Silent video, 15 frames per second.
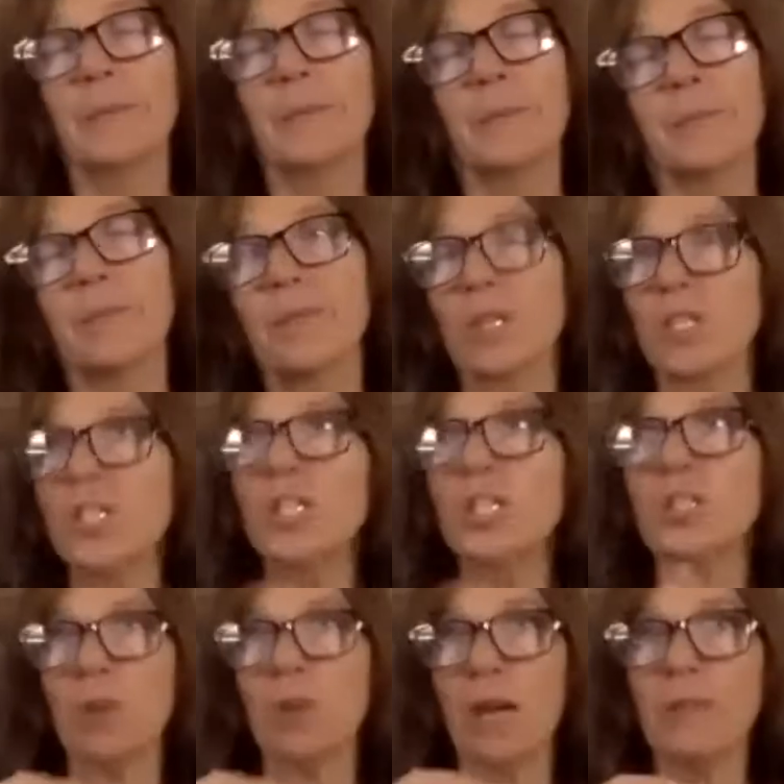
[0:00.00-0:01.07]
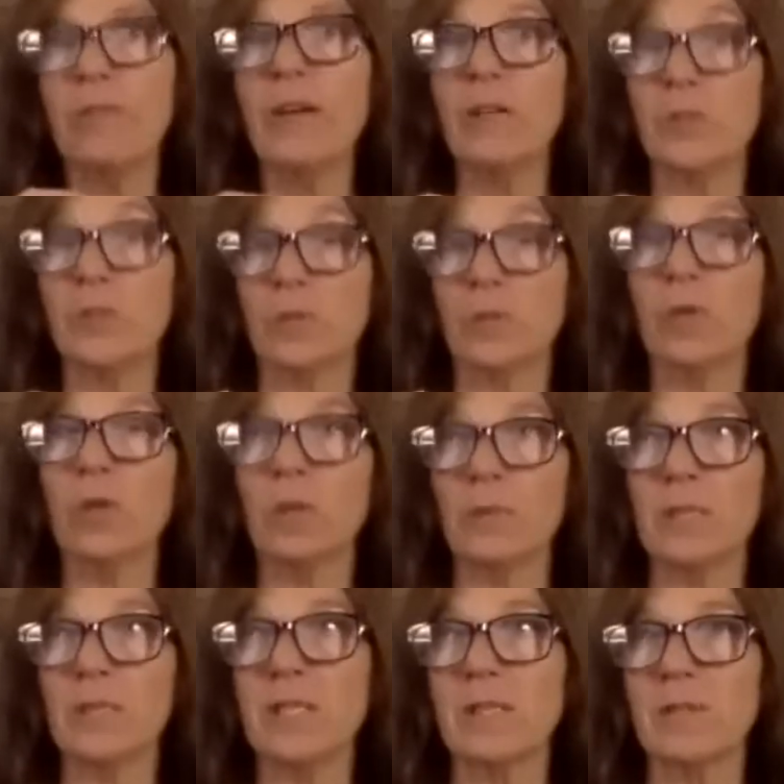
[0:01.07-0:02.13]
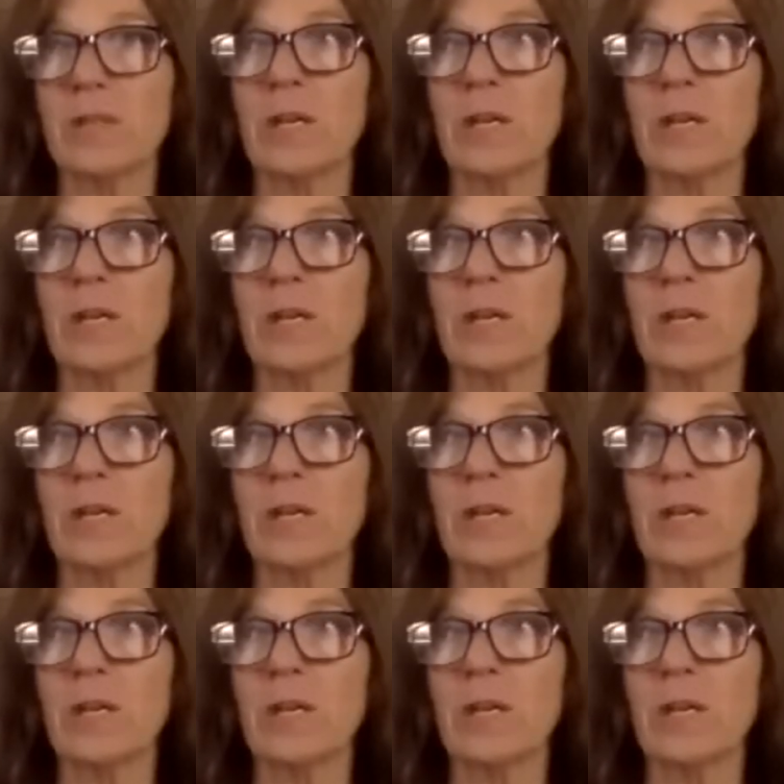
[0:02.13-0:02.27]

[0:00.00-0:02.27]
She could try Fido's Flora because of the